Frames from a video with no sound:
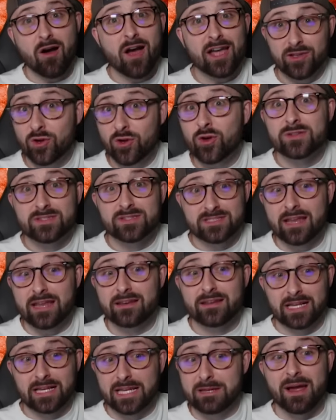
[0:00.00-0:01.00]
I could
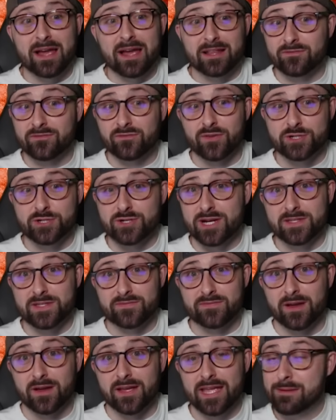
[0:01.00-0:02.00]
technically bank the free
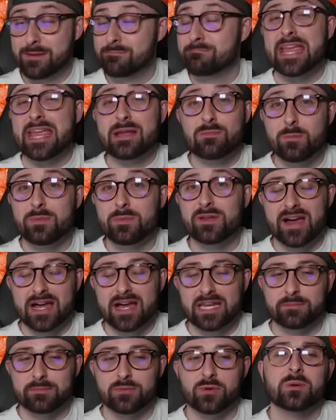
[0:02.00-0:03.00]
transfer. It may well be
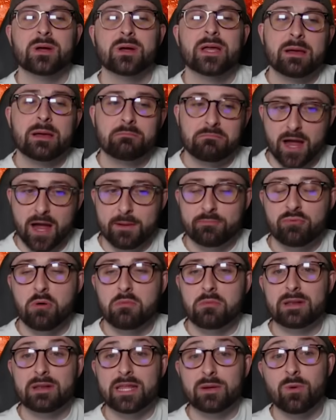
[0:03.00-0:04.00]
valuable, but I
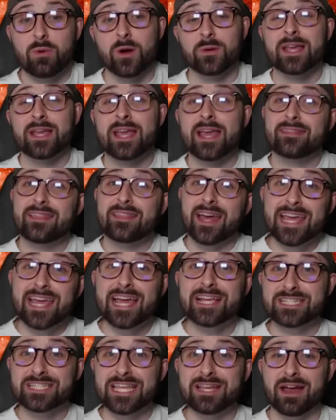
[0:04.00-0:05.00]
probably won't. They
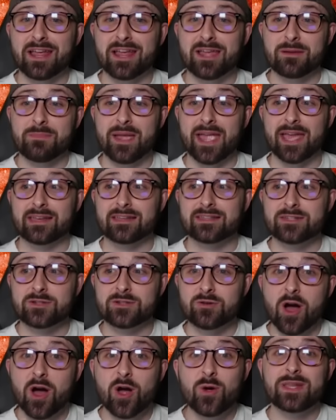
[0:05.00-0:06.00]
actually recommend
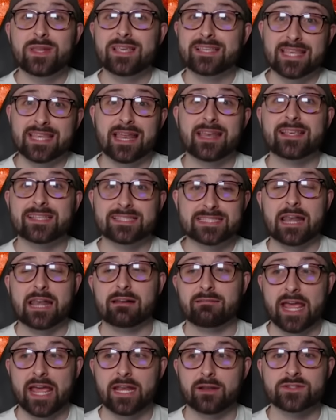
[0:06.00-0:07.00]
not only selling
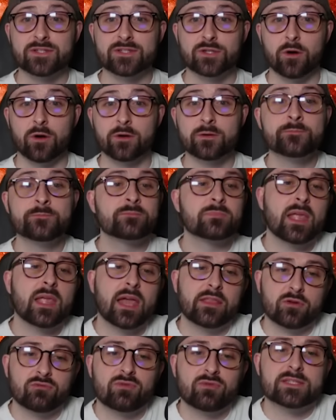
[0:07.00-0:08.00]
Salah ahead of Son,
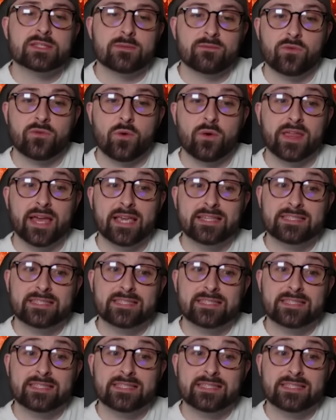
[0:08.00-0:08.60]
and the reason for